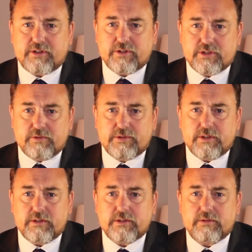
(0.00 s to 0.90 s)

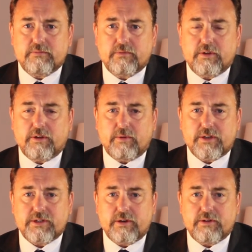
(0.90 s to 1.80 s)
Consultants,
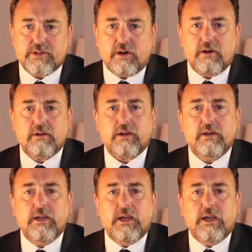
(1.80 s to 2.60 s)
otherwise known as ARC.